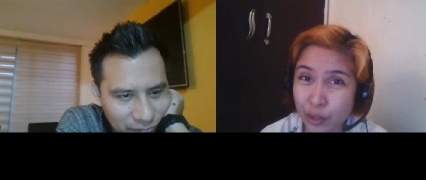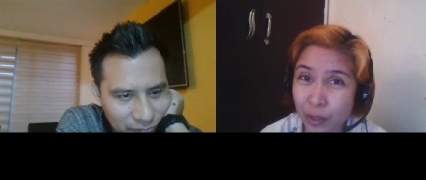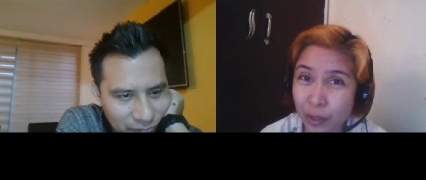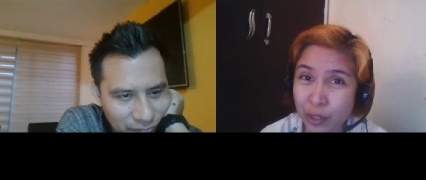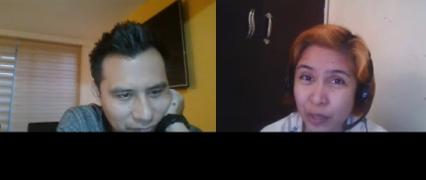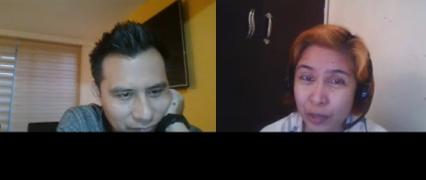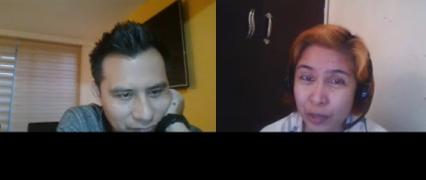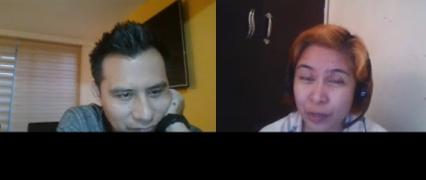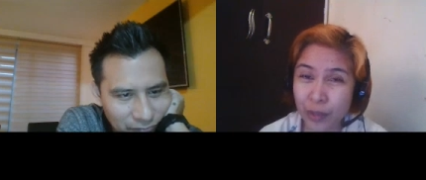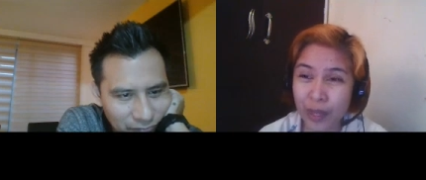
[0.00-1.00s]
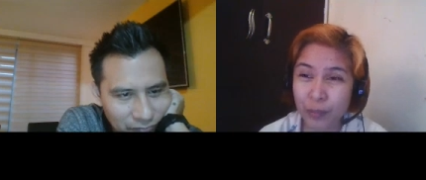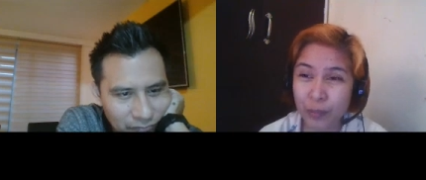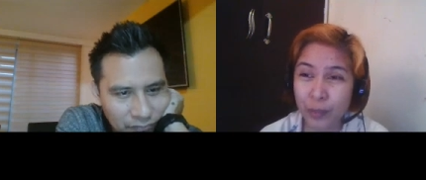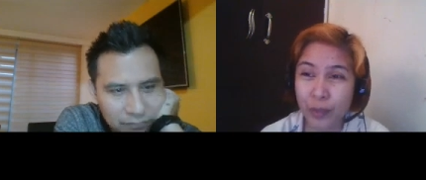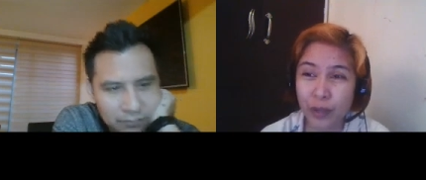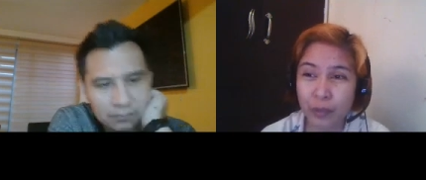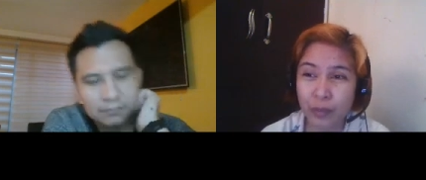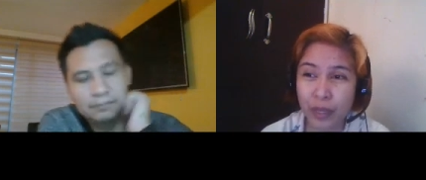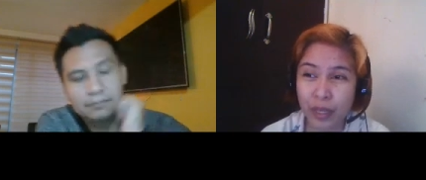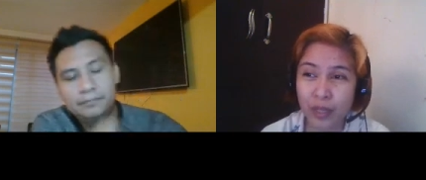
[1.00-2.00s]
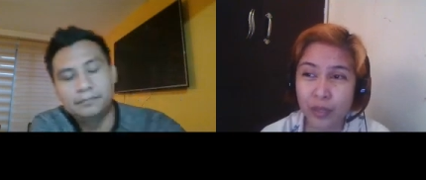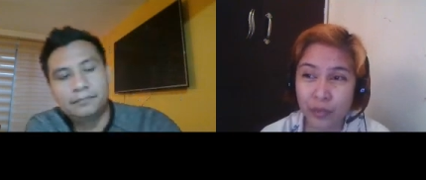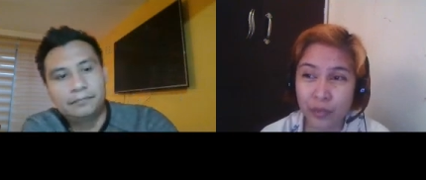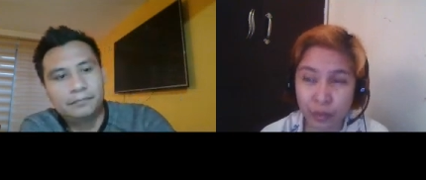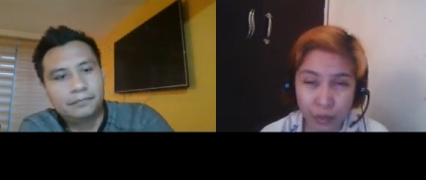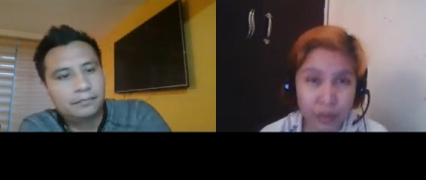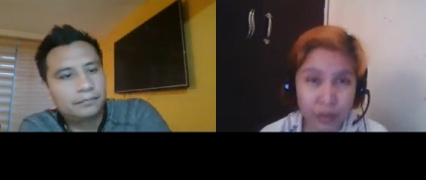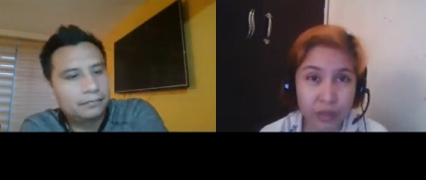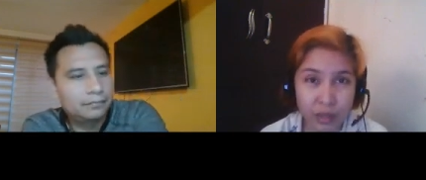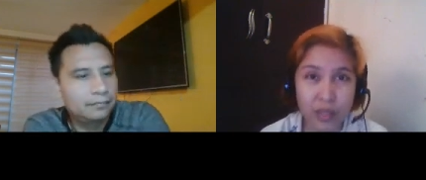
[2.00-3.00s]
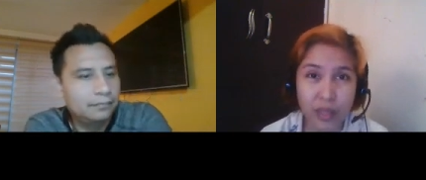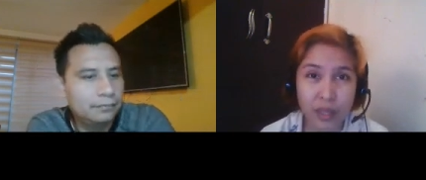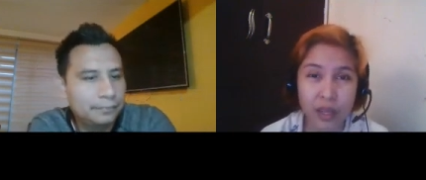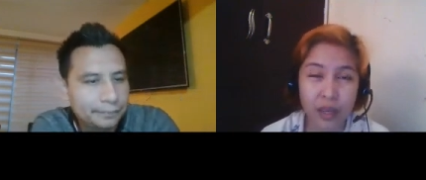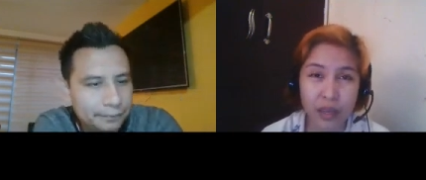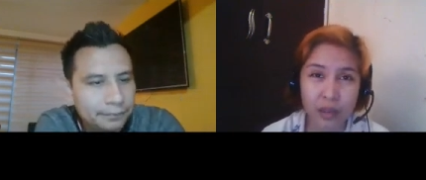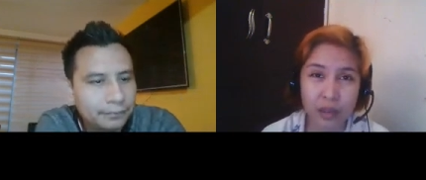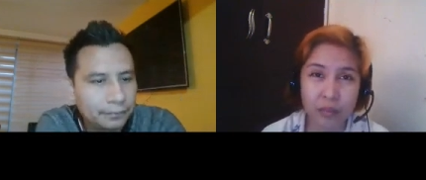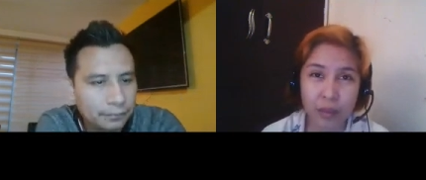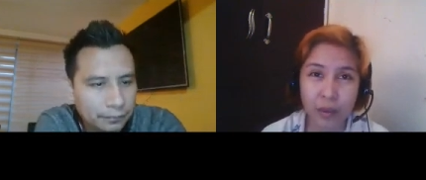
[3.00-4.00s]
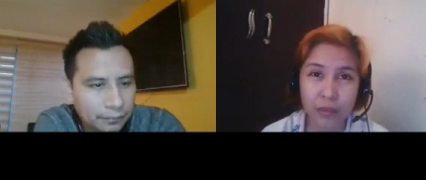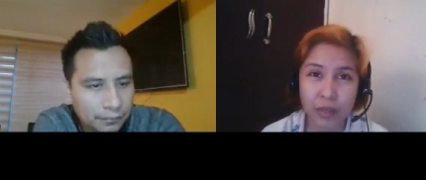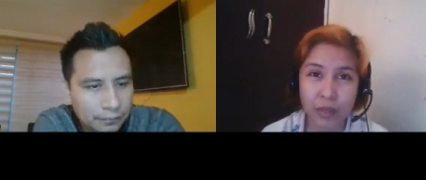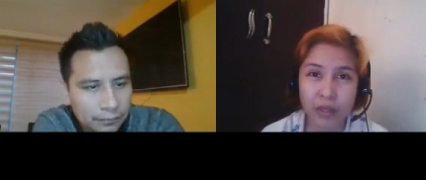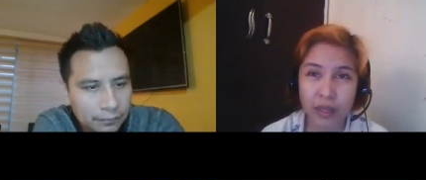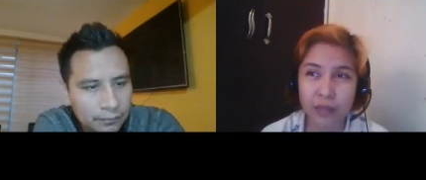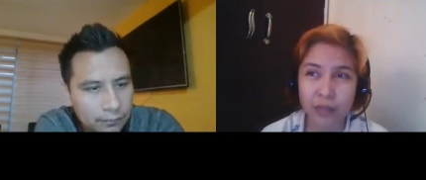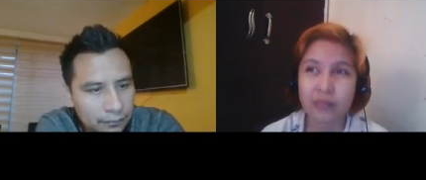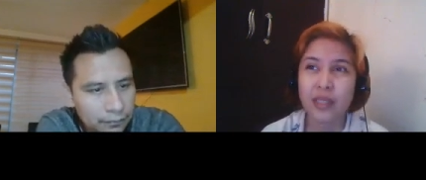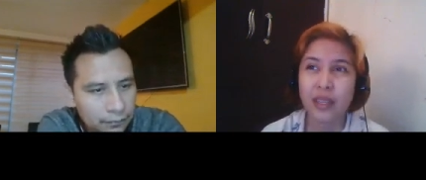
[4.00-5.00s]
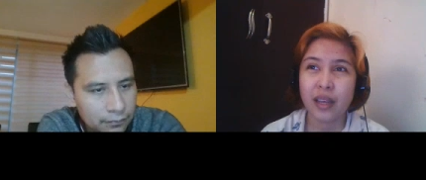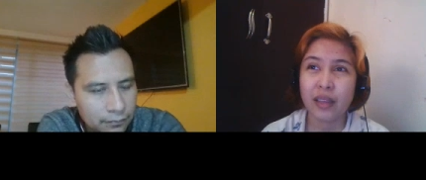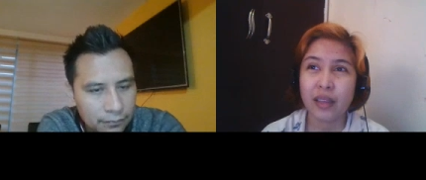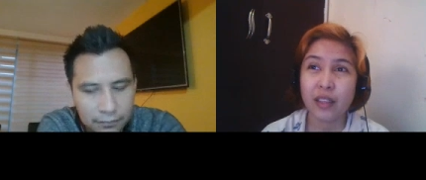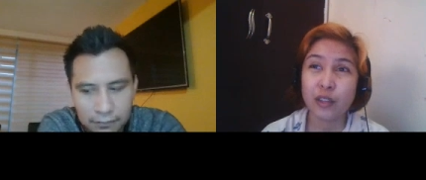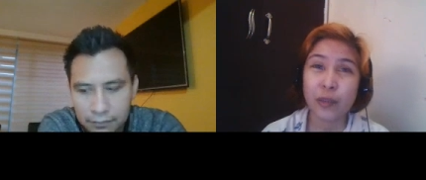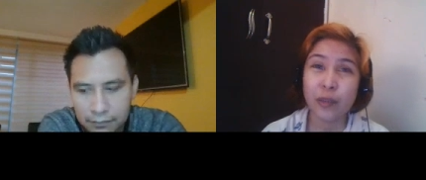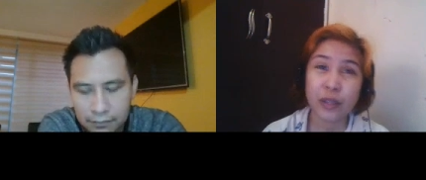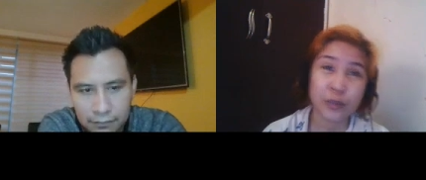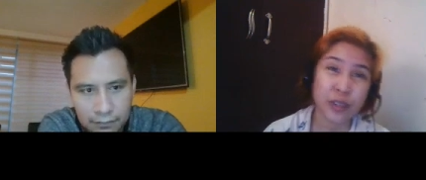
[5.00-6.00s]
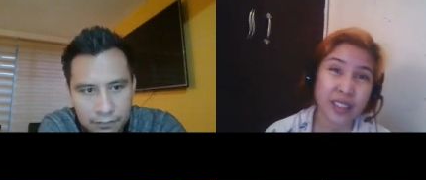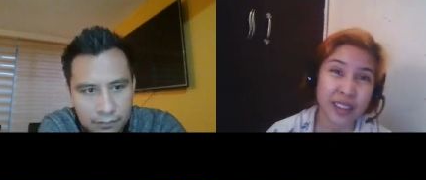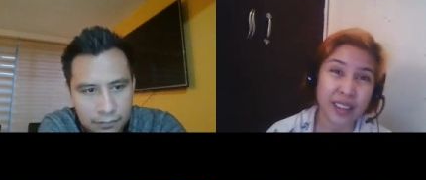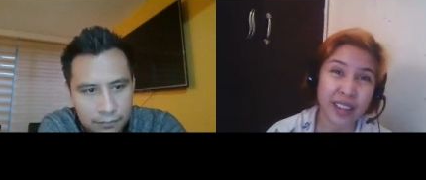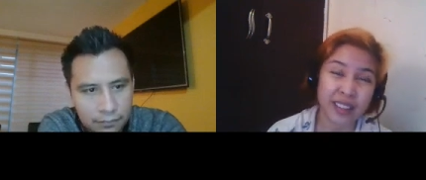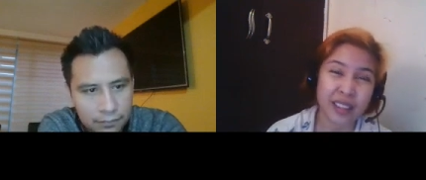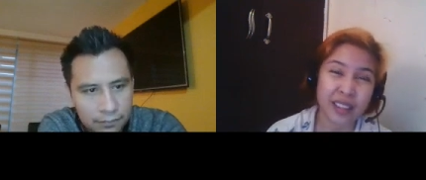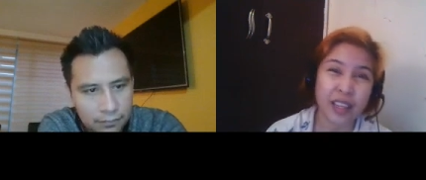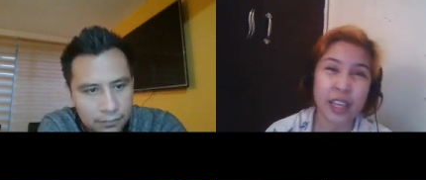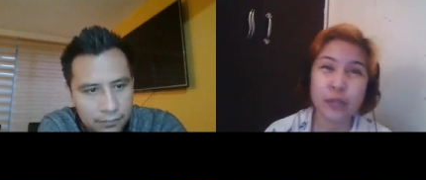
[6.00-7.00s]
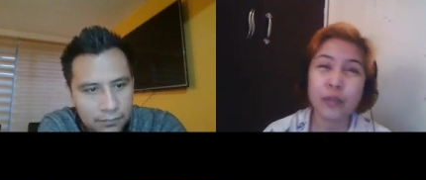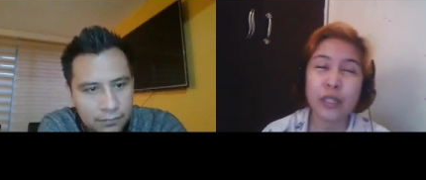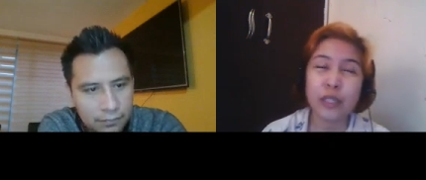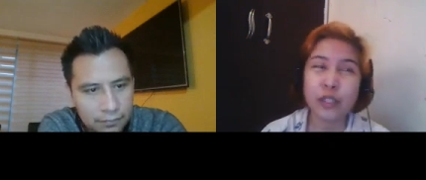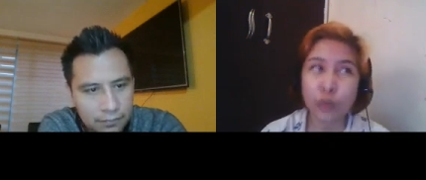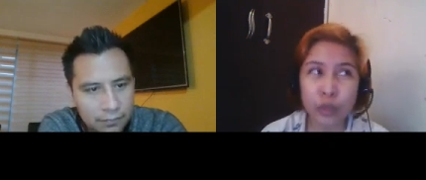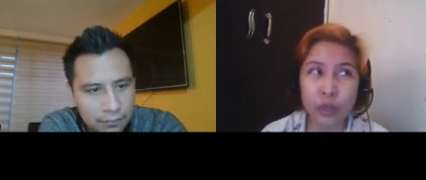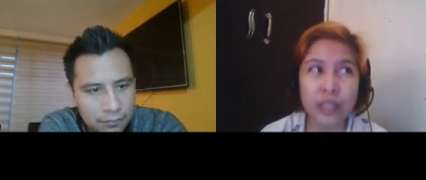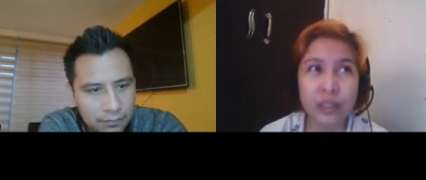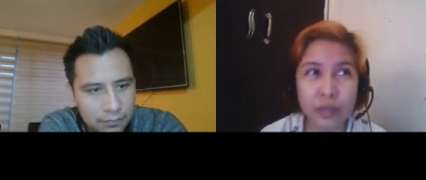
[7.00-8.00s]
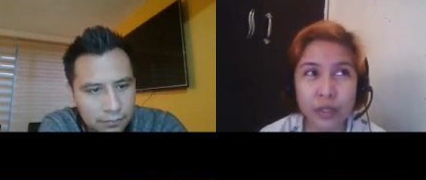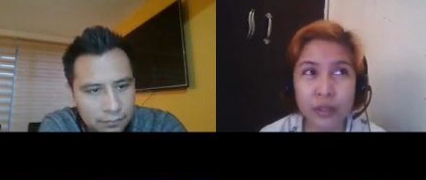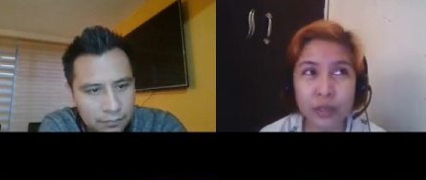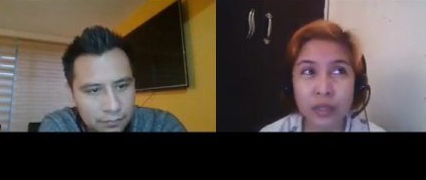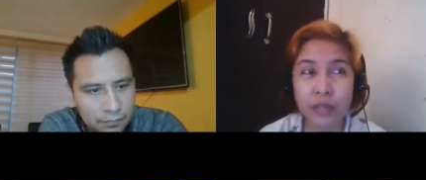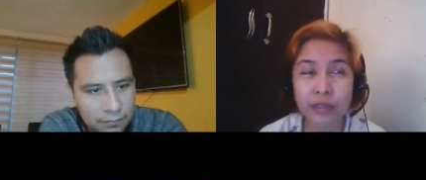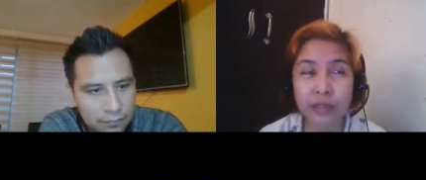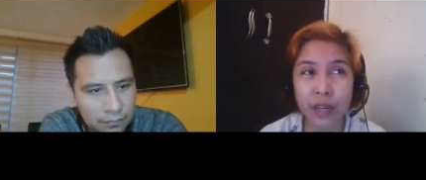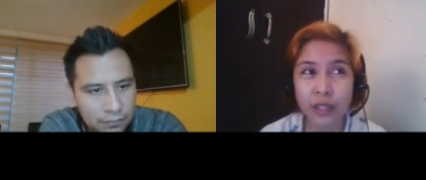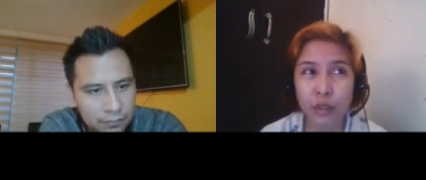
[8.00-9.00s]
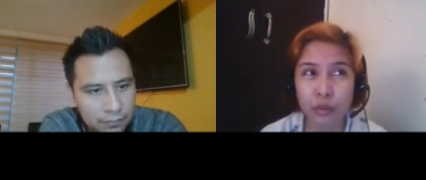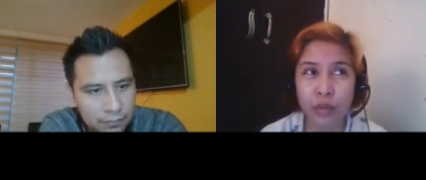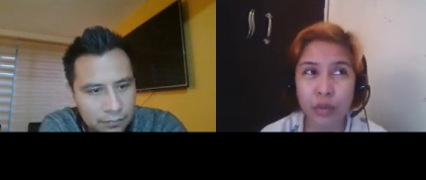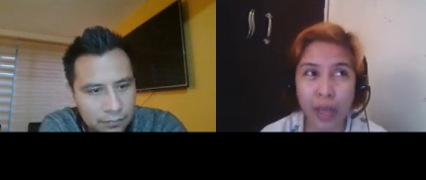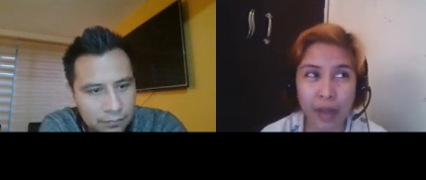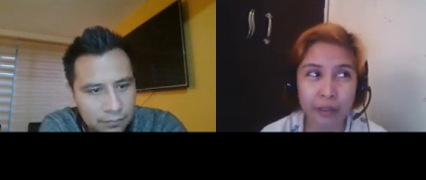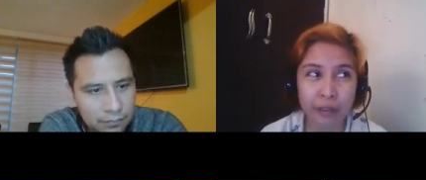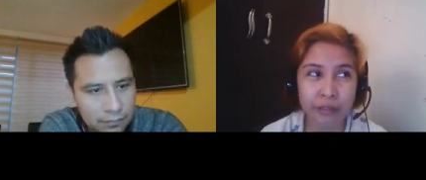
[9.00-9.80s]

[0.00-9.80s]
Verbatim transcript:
Speaker 1: my two-hour break, prepare my mm-hmm. kids' food um, around that time, and then go back to work at nine. It it's only difficult if I don't have